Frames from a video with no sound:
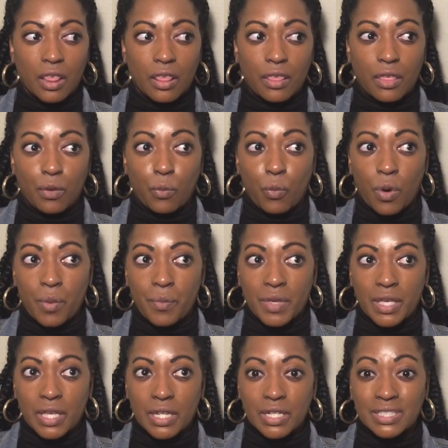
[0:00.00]
The
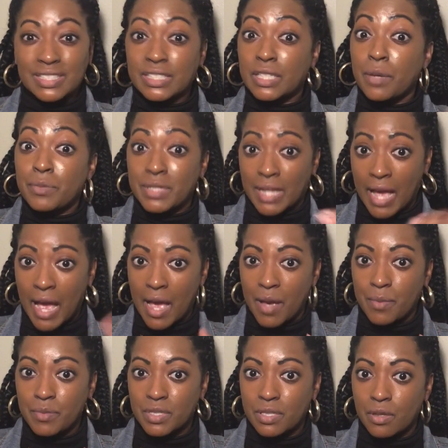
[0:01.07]
woman
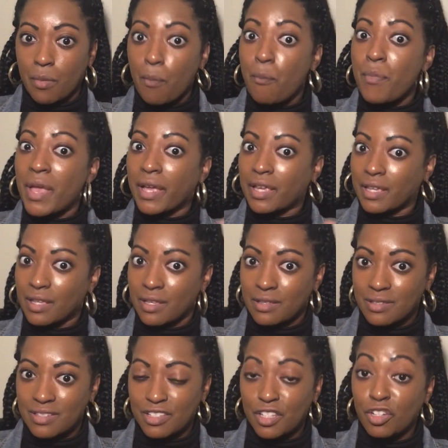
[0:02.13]
sometimes
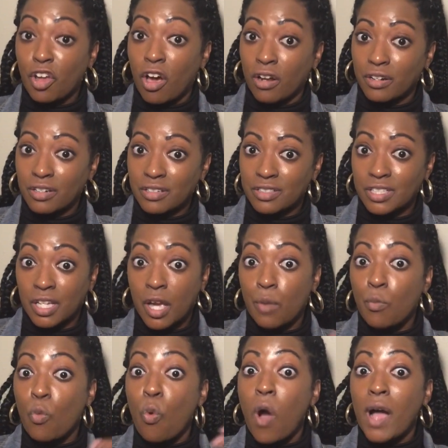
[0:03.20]
beckons the daughter to
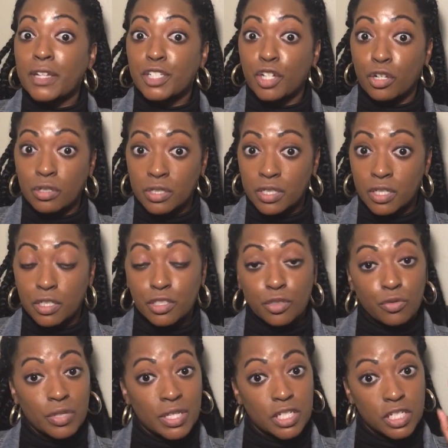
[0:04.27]
come watch her cook so
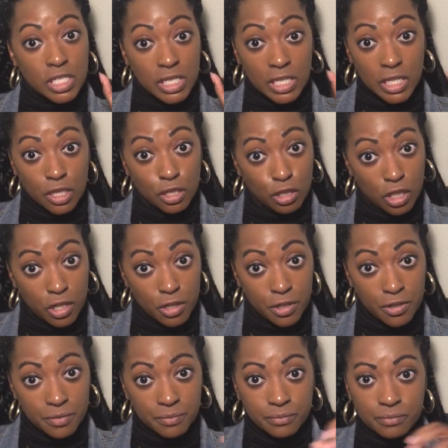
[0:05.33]
that she can
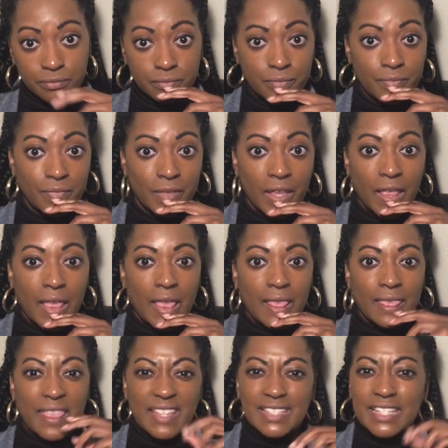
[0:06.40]
learn.
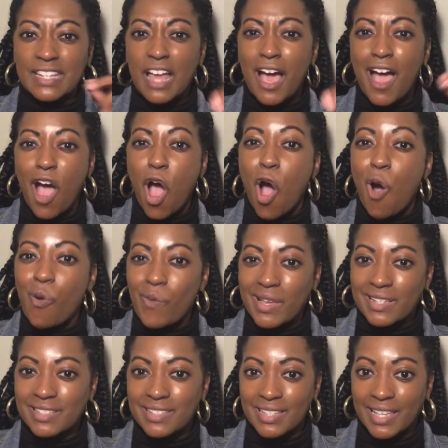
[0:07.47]
That's not
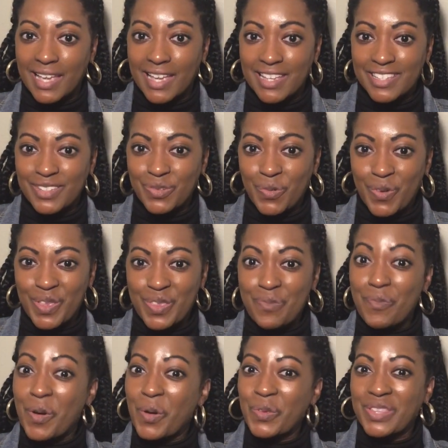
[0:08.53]
always the case with
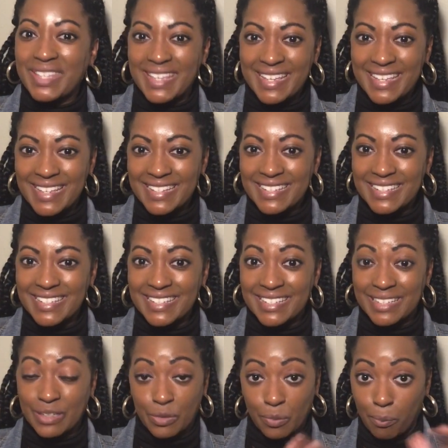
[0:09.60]
both kids,
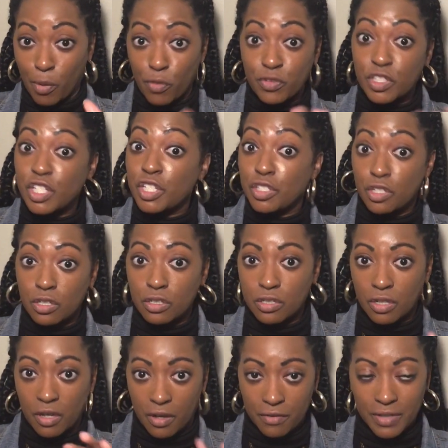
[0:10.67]
both gender
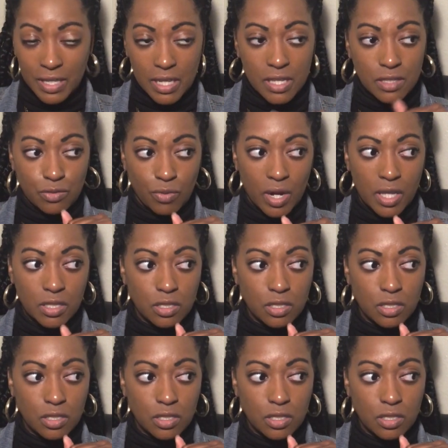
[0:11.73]
of kids, right?